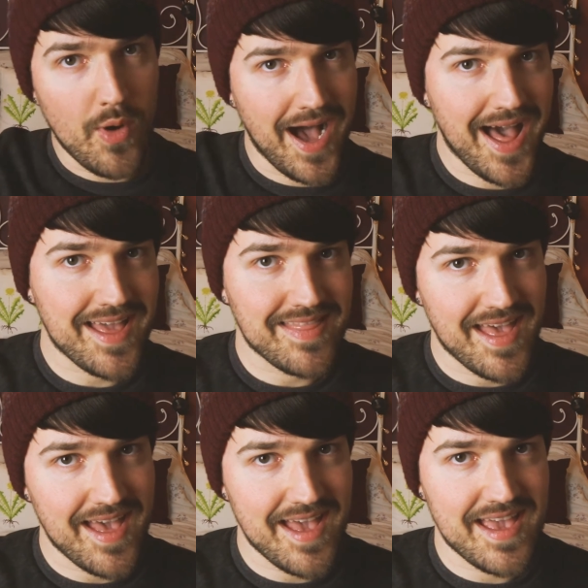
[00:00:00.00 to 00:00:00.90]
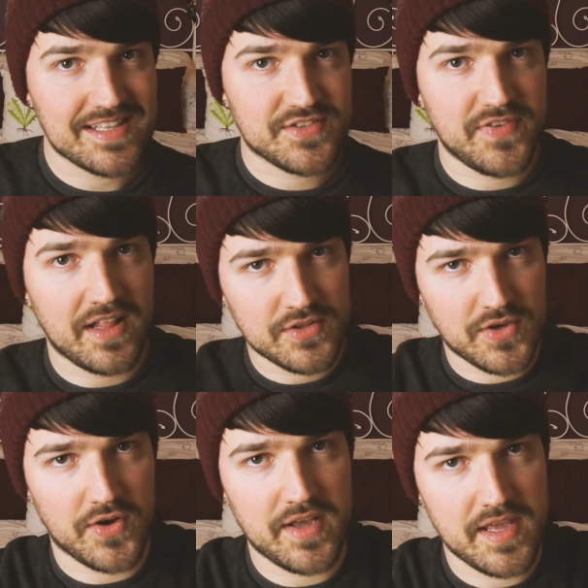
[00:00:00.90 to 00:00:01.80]
hi there, it's
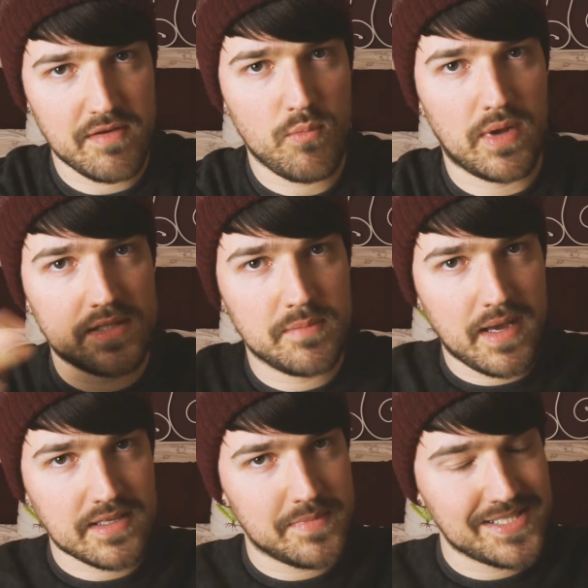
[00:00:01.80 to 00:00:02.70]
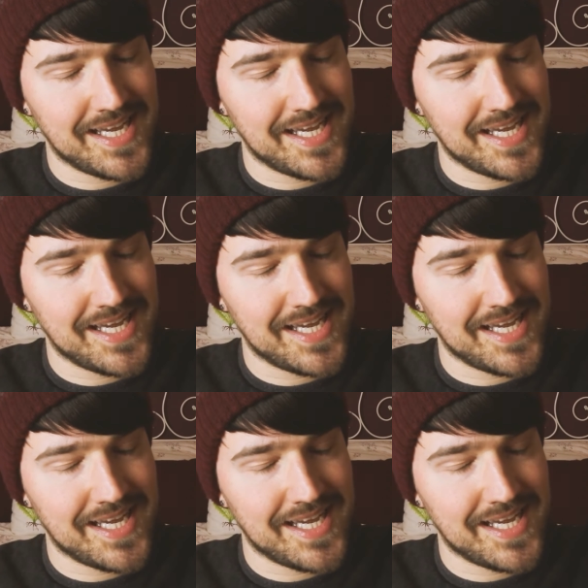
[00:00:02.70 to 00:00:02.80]
Falcore here and welcome back to my